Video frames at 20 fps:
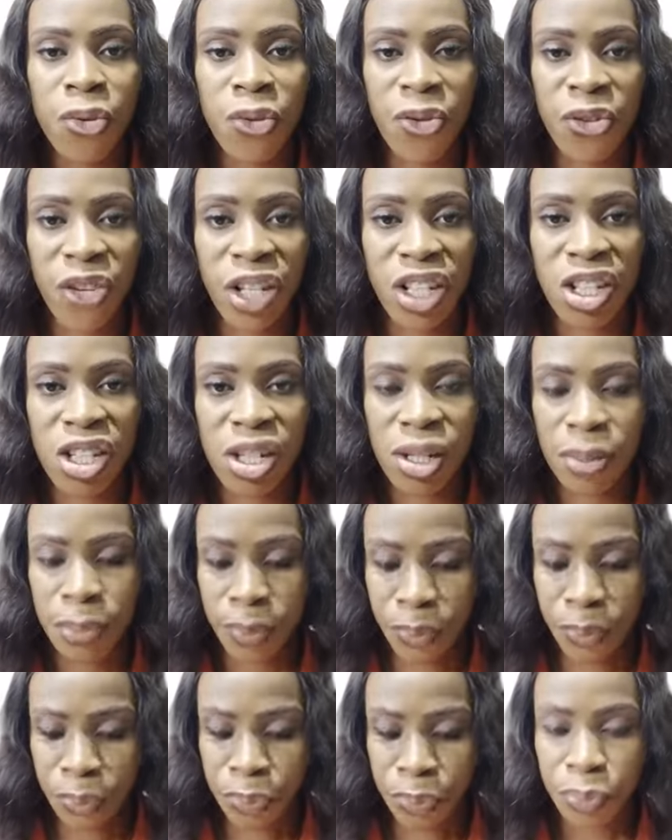fish,
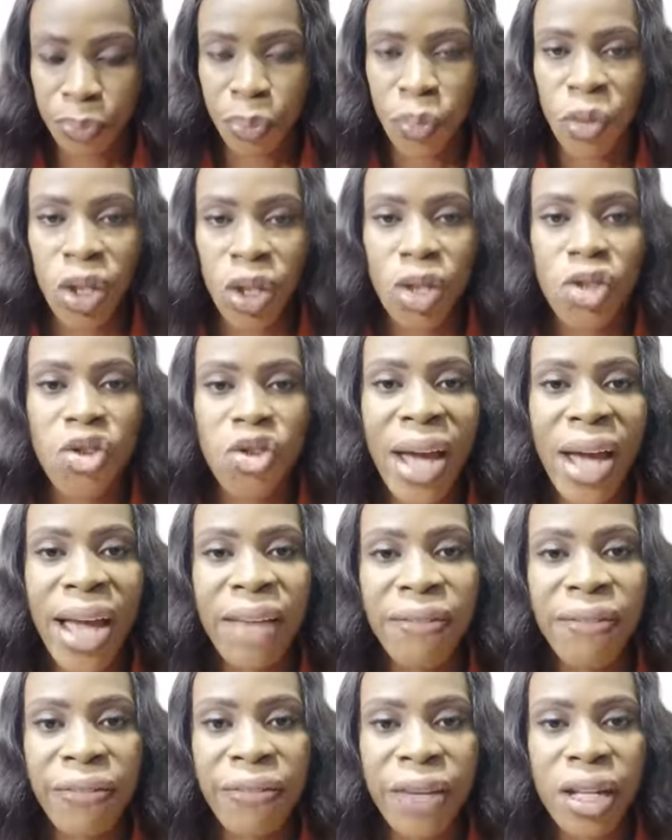
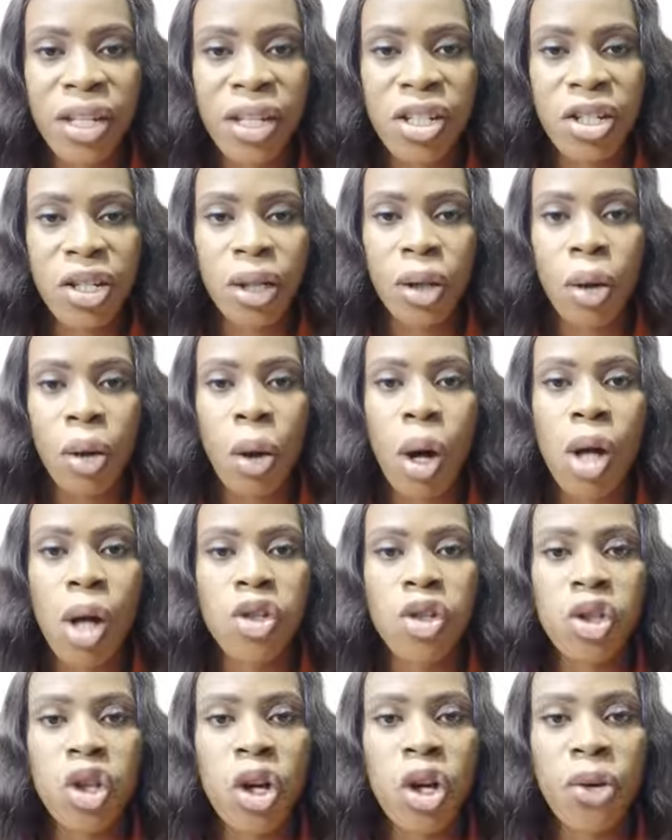dry fish or
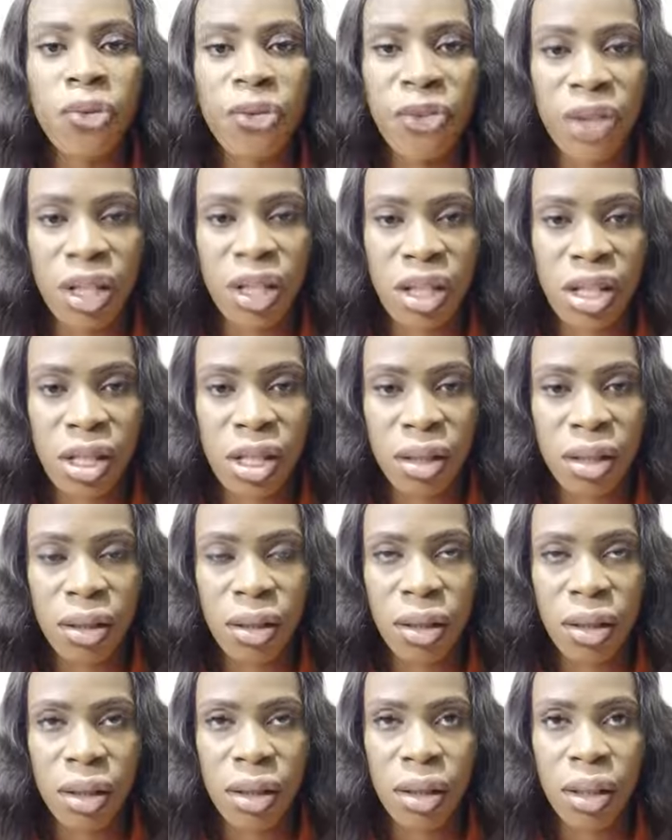stockfish.
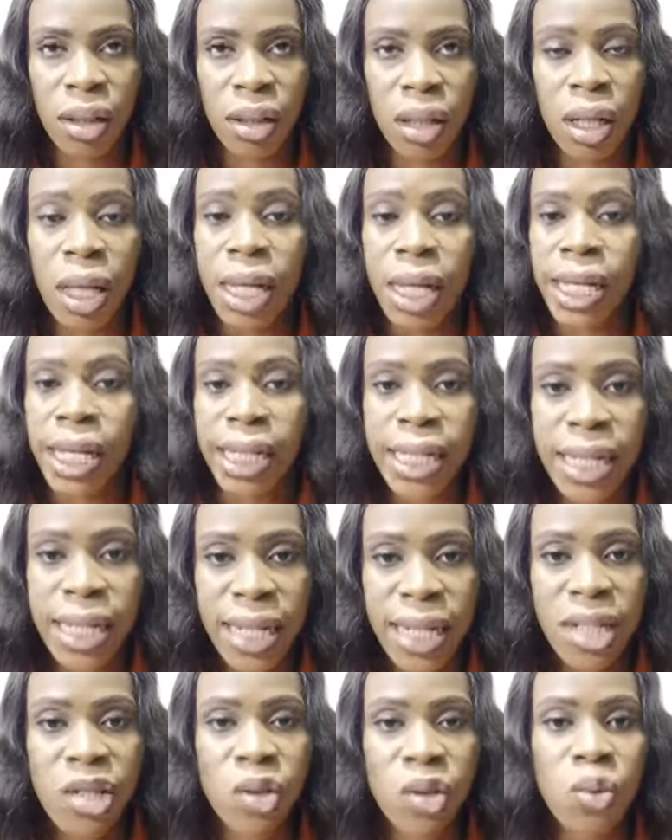
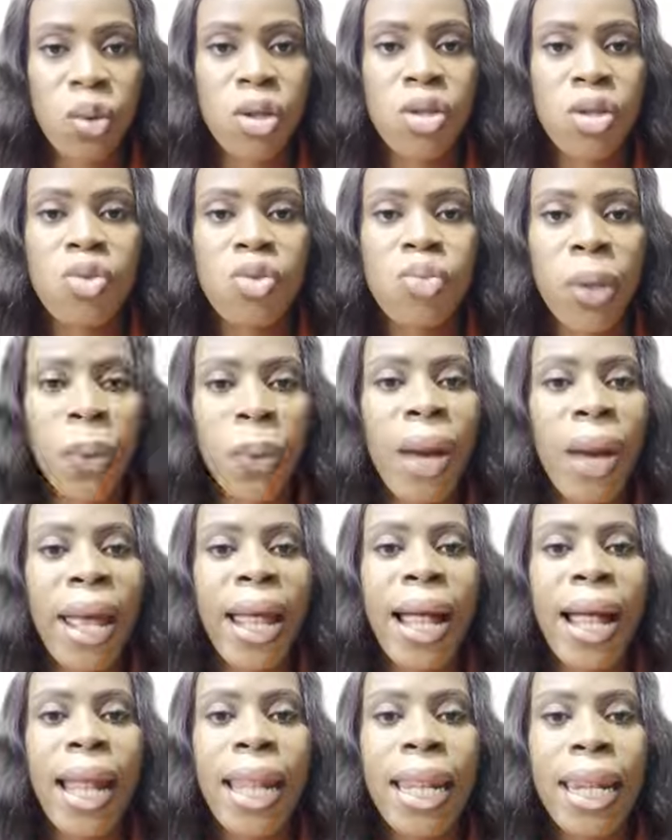These ones
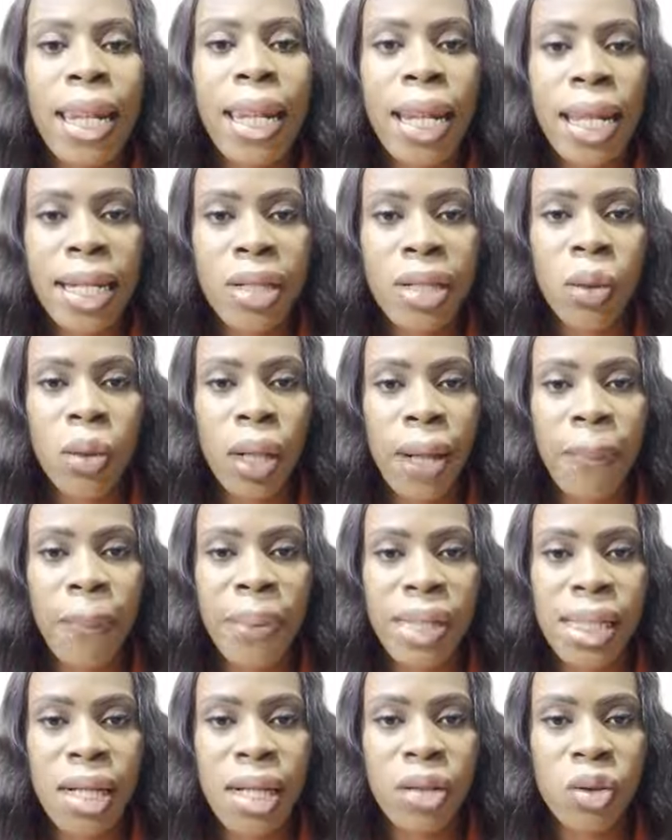require little
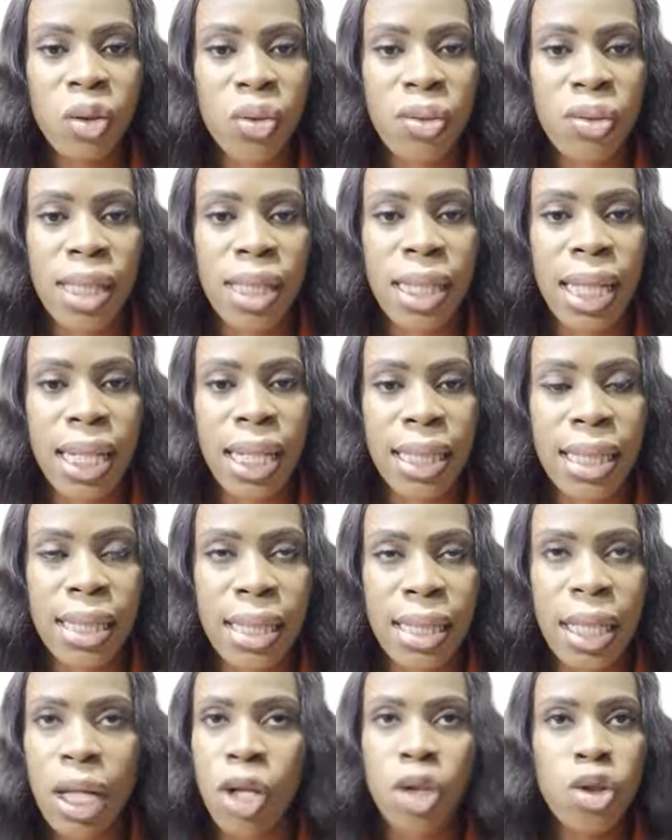capital to start.
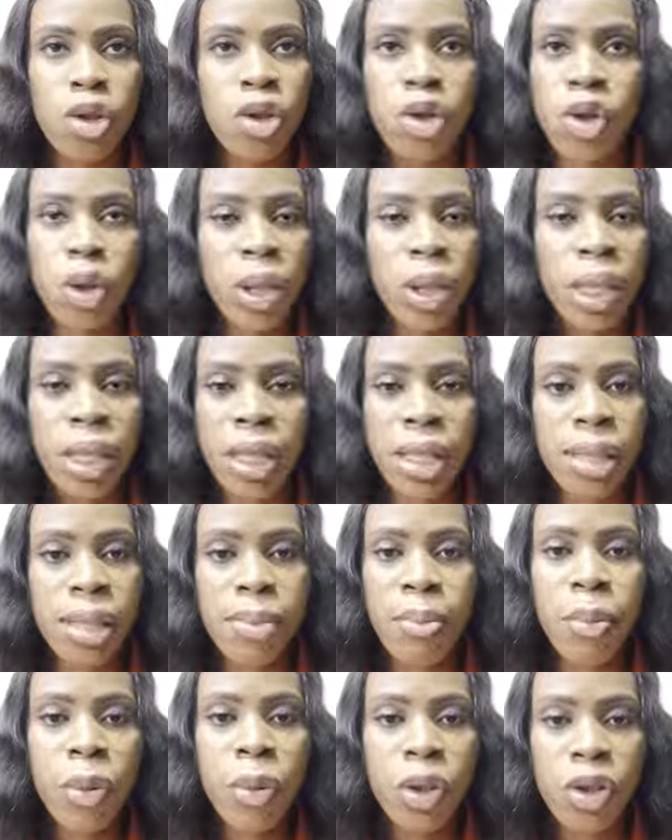You don't need
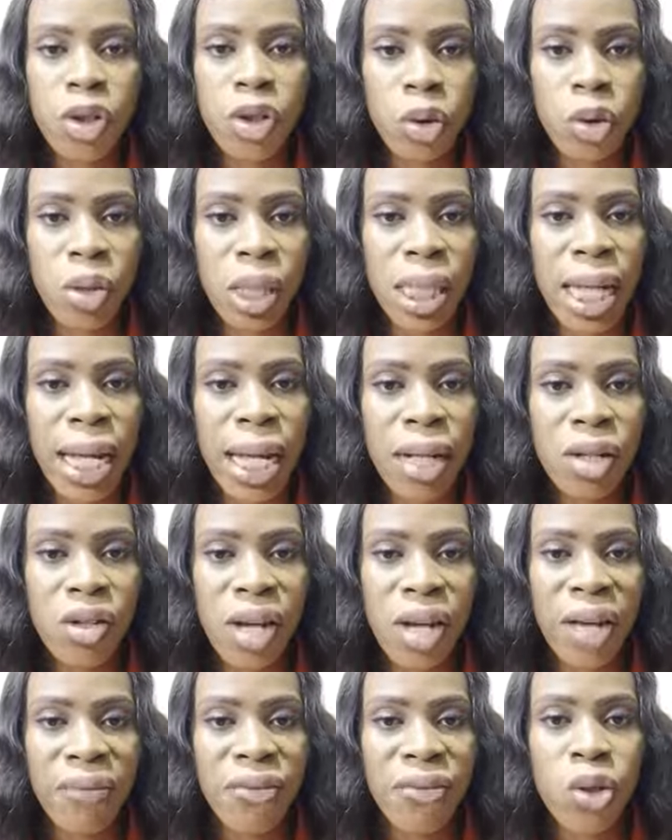much to start
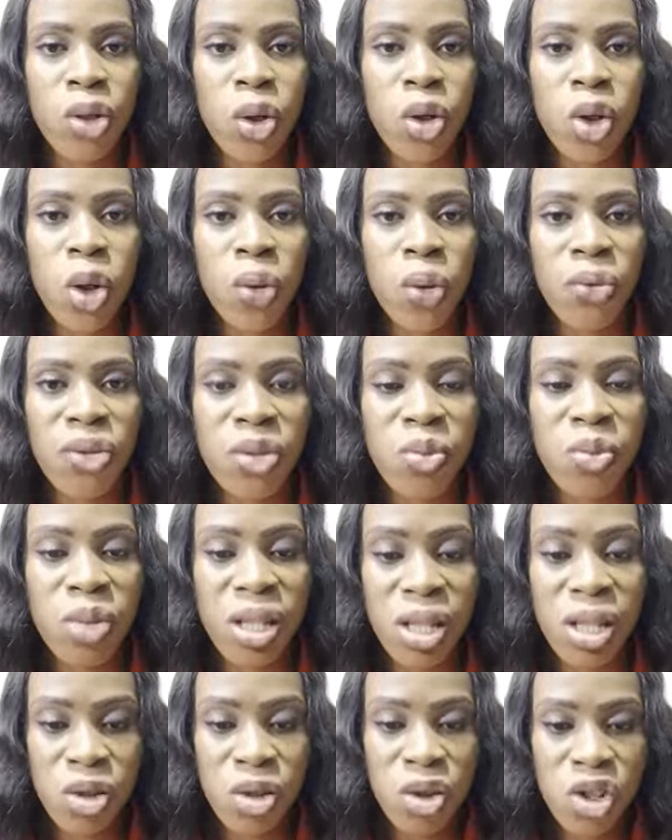dry fish or stockfish
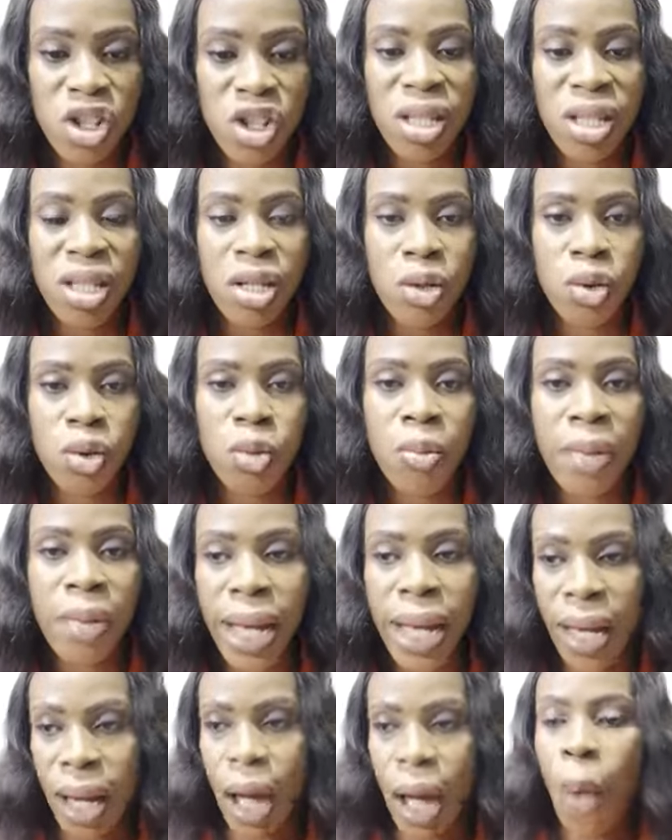business. You just need to
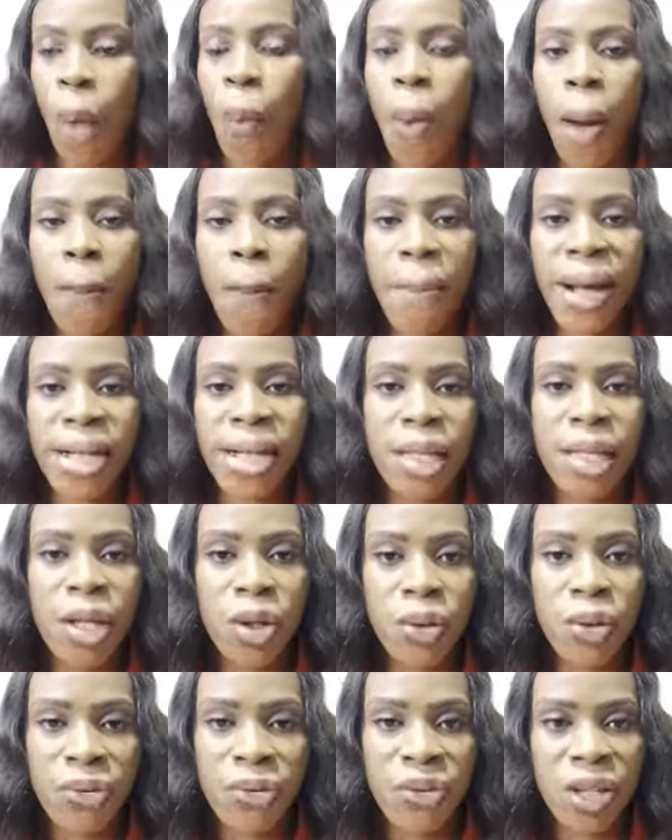buy one
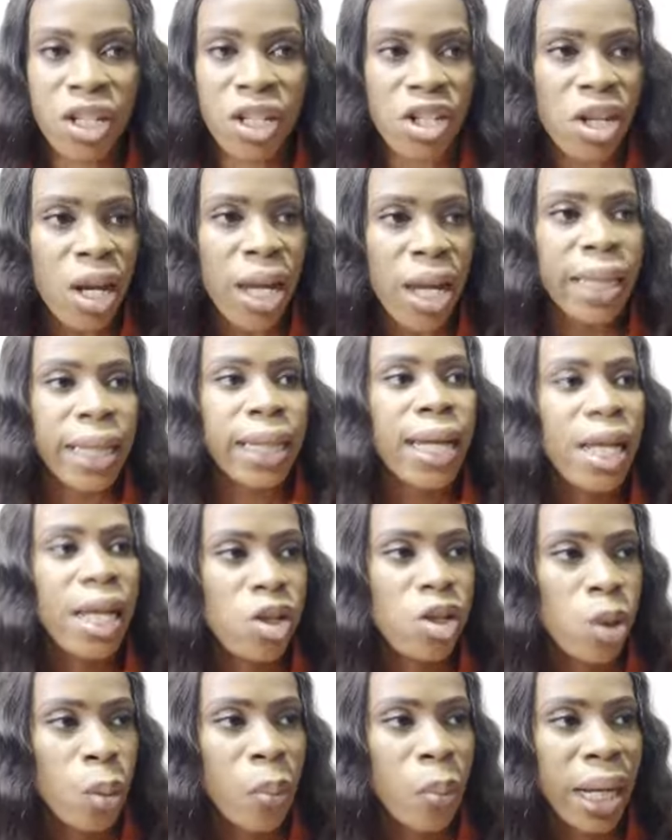basket of fish,
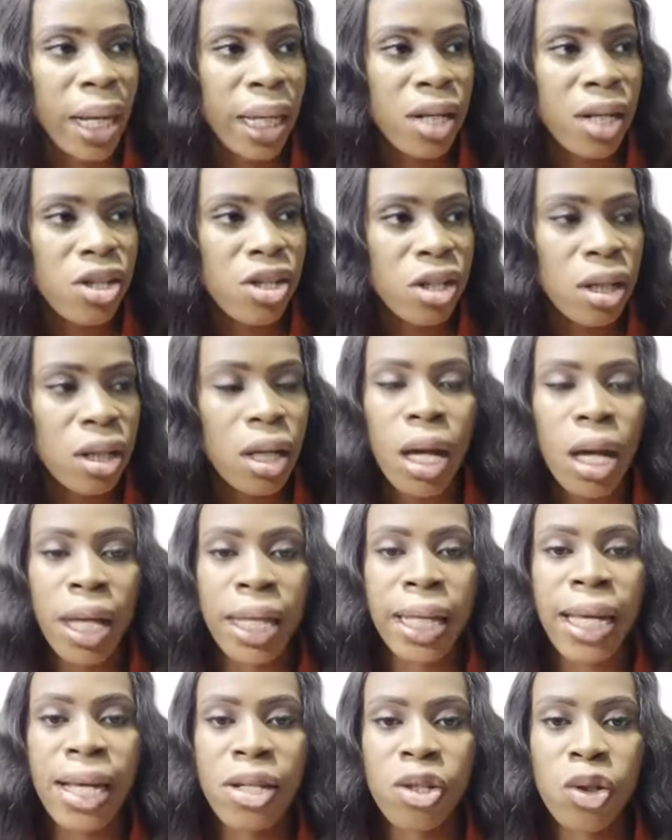get your packaging,
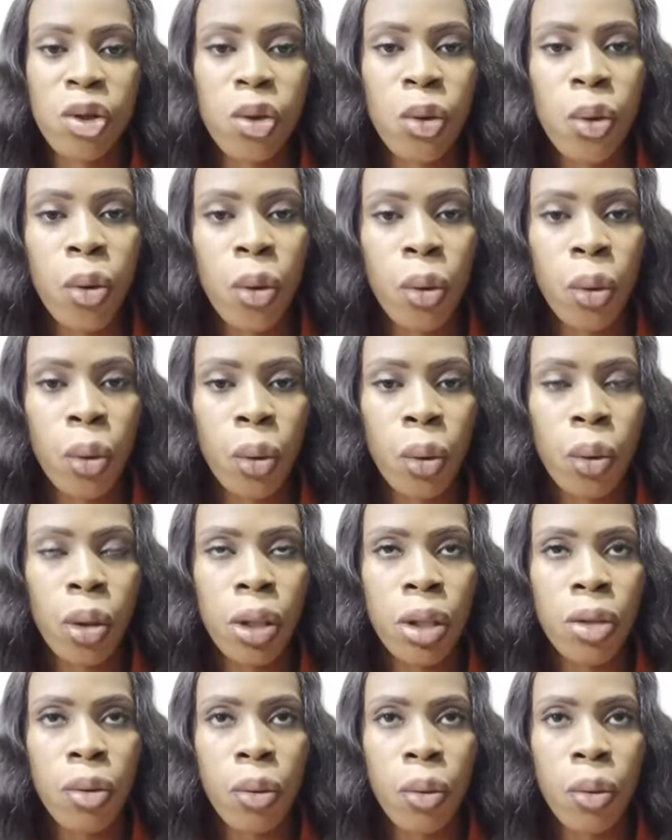get your